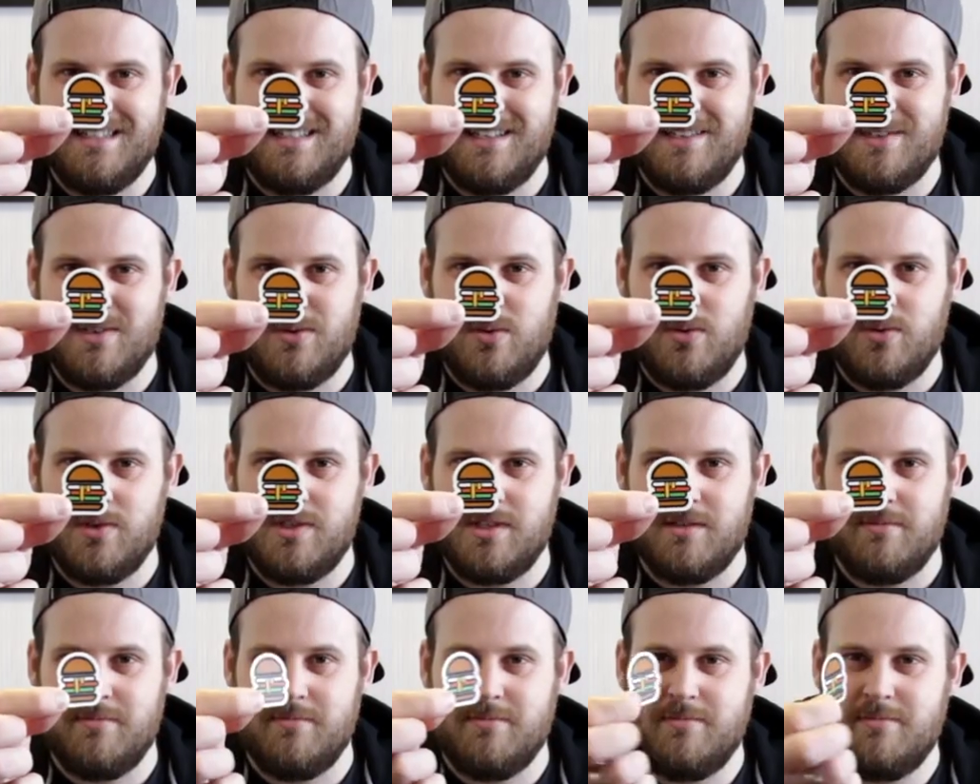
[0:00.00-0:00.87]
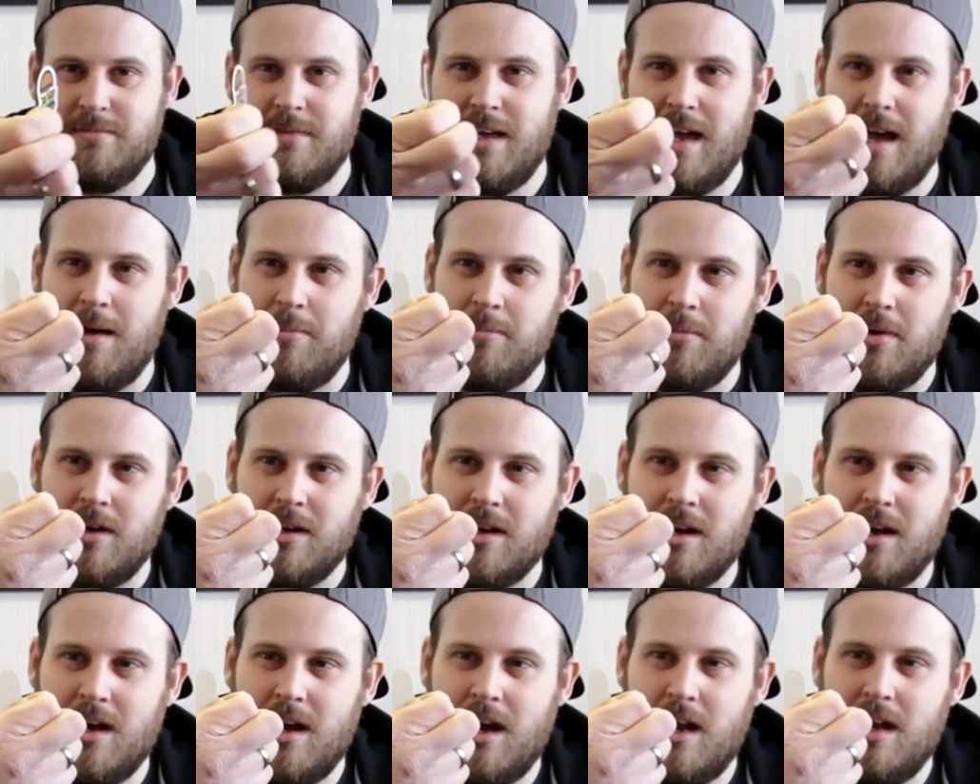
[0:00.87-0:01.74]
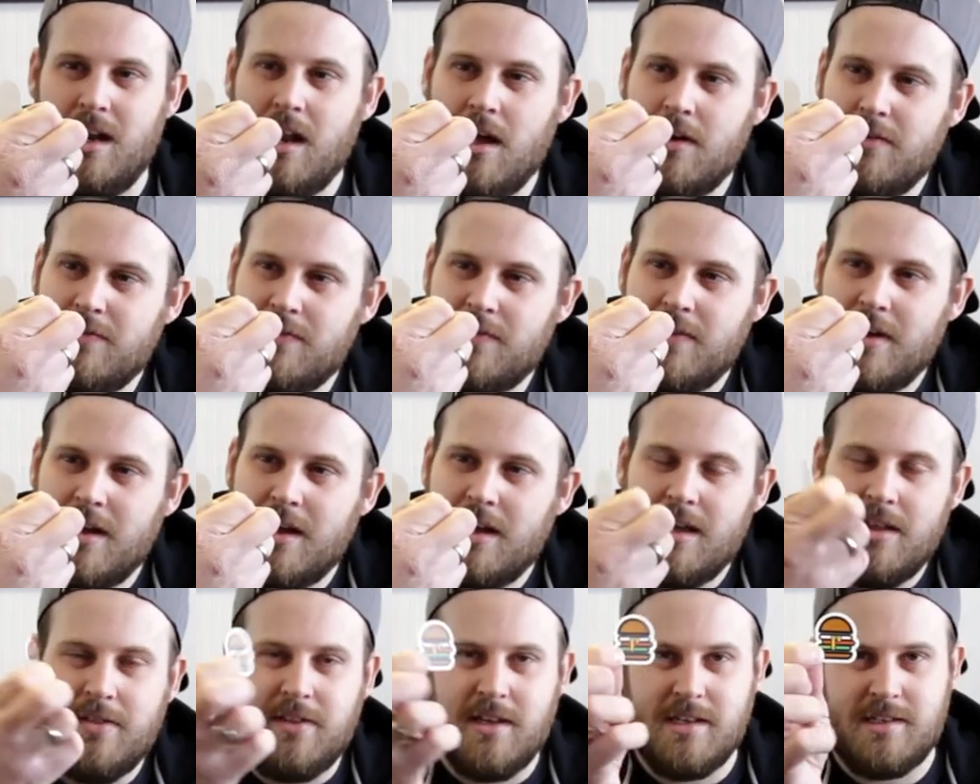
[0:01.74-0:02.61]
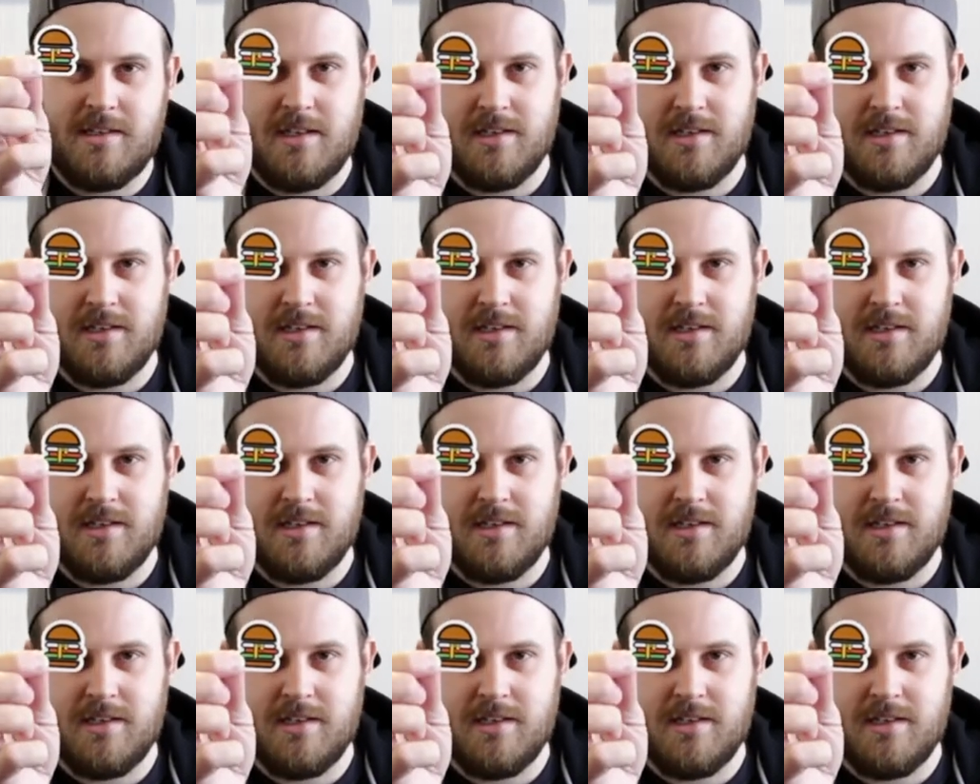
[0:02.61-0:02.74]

This is an awesome hamburger. I love this